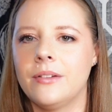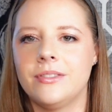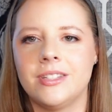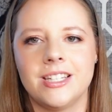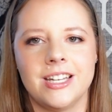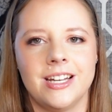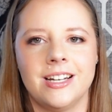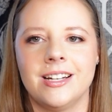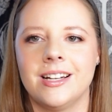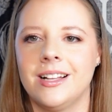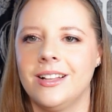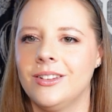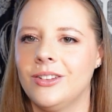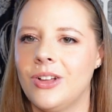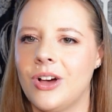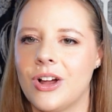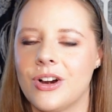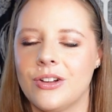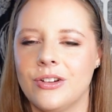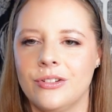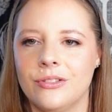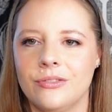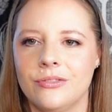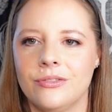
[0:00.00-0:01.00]
seen a lot
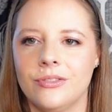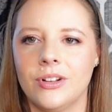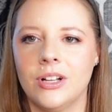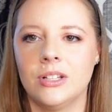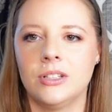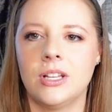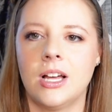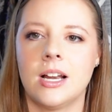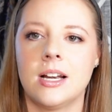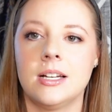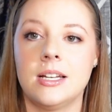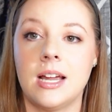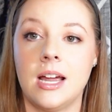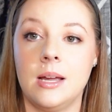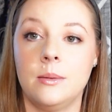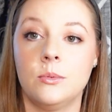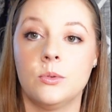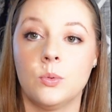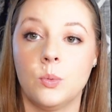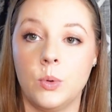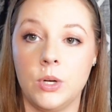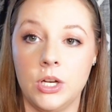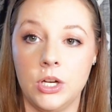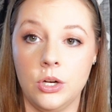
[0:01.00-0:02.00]
of
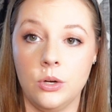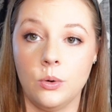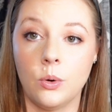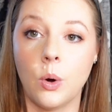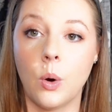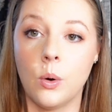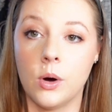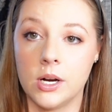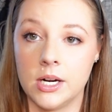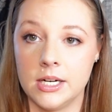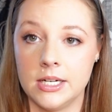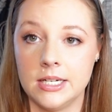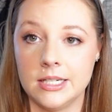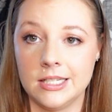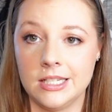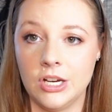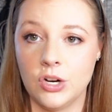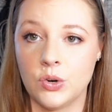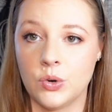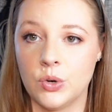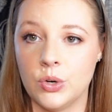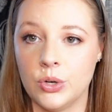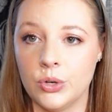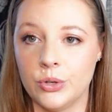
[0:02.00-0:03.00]
times when you go on a Disney
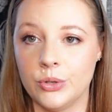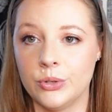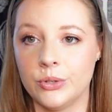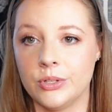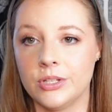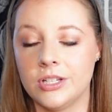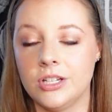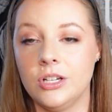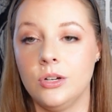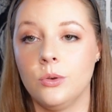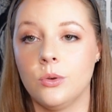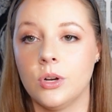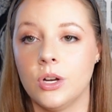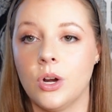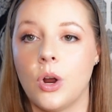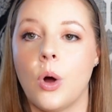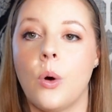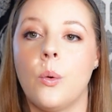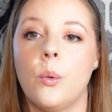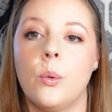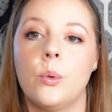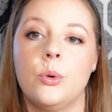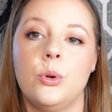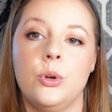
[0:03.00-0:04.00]
cruise, you can
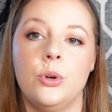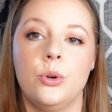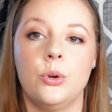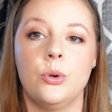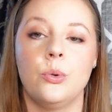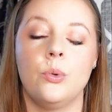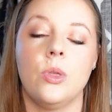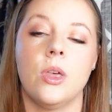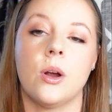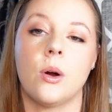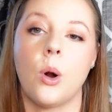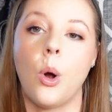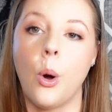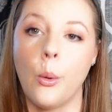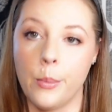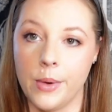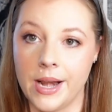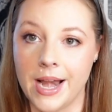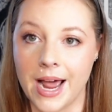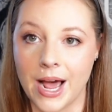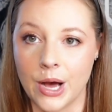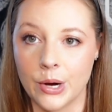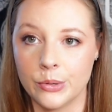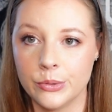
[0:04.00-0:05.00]
go to their open
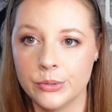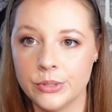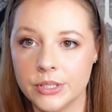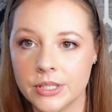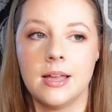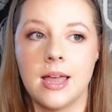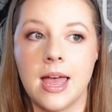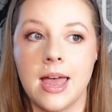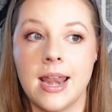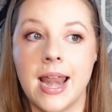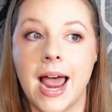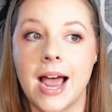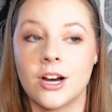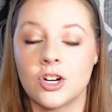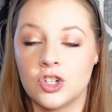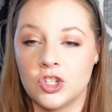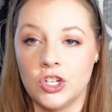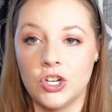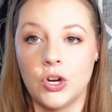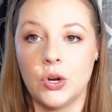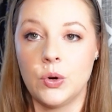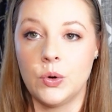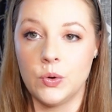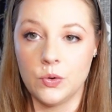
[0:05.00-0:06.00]
house and
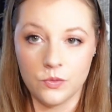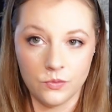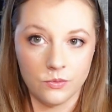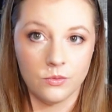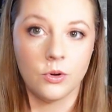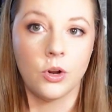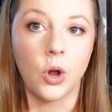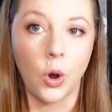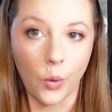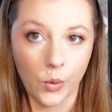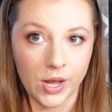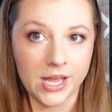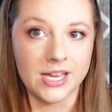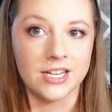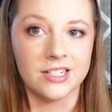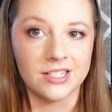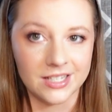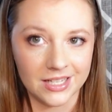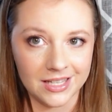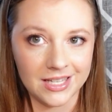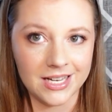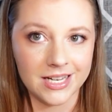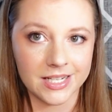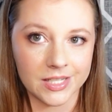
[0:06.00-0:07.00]
actually go
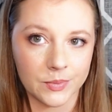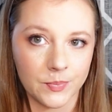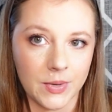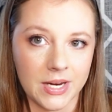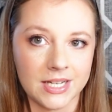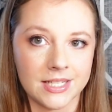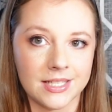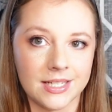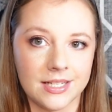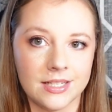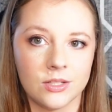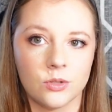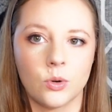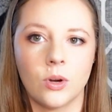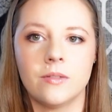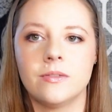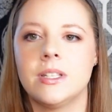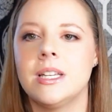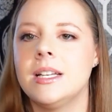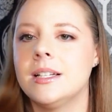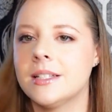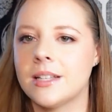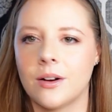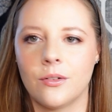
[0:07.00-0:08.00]
into these spaces. So I've
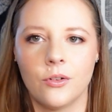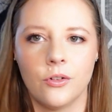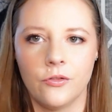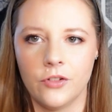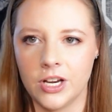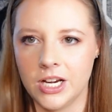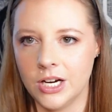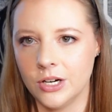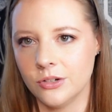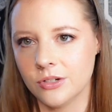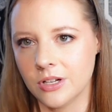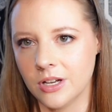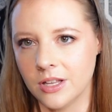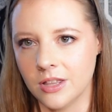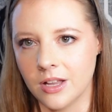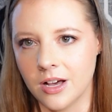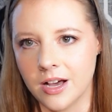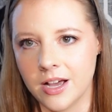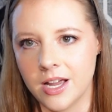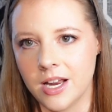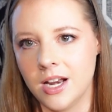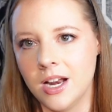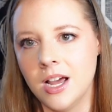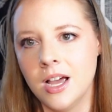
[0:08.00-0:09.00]
seen several videos
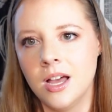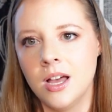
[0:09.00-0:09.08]
online